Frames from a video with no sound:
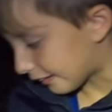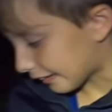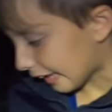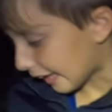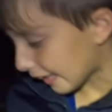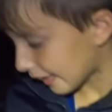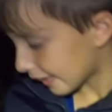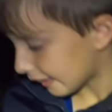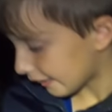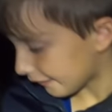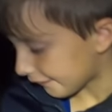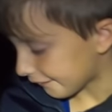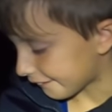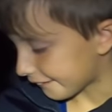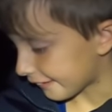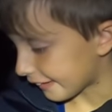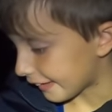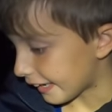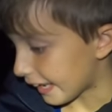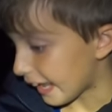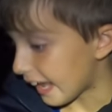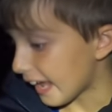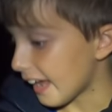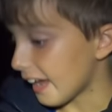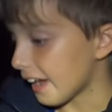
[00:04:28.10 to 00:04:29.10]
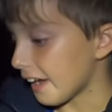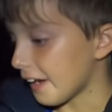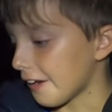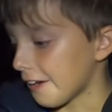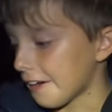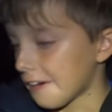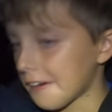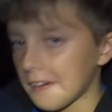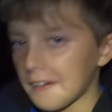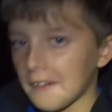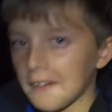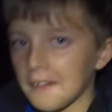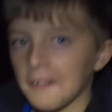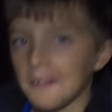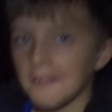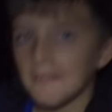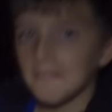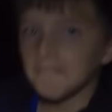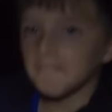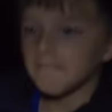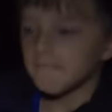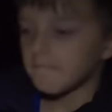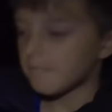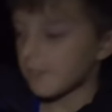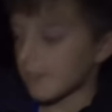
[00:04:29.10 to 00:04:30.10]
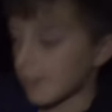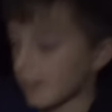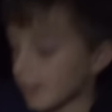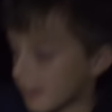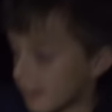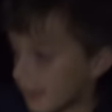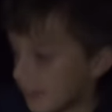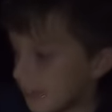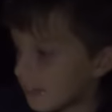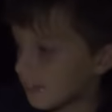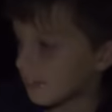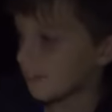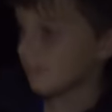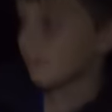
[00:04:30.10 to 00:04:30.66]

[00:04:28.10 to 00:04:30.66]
second today. But I gave